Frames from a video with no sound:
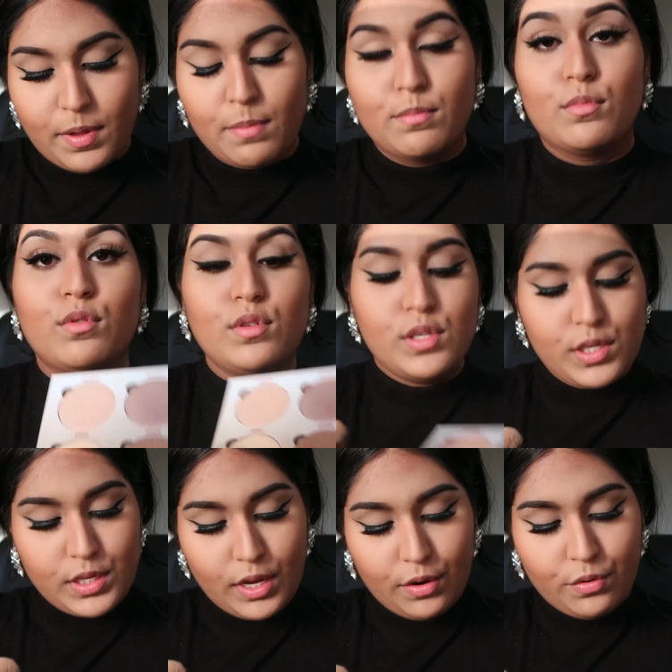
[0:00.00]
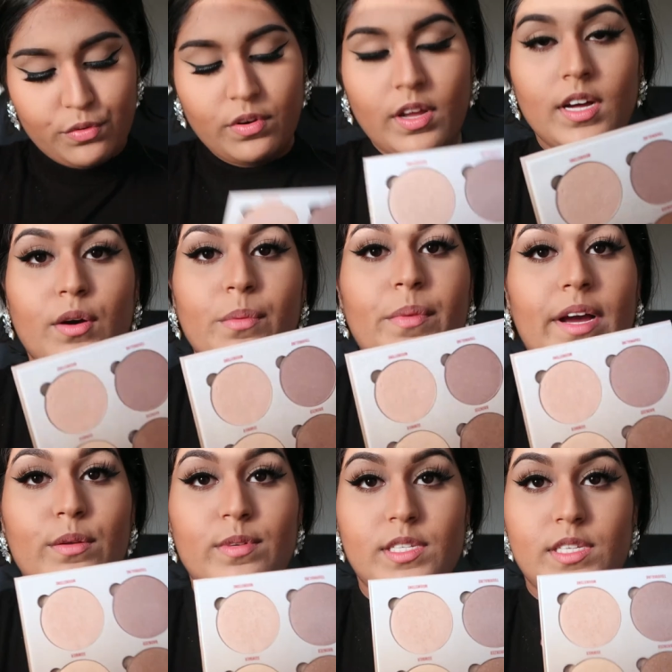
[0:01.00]
Moonstone
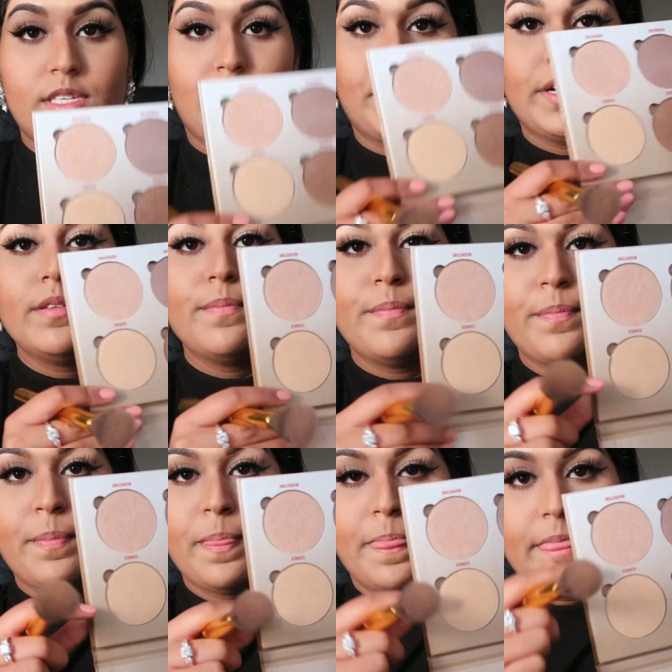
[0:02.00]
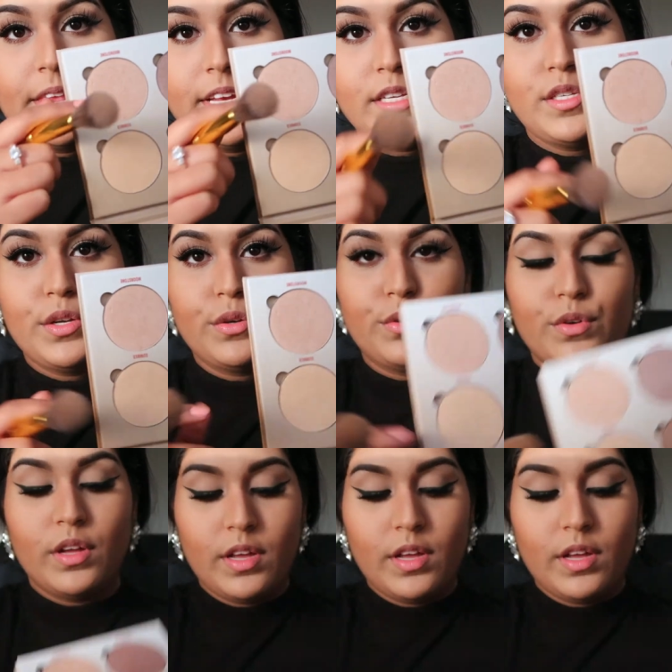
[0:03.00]
combined with Summer, these two,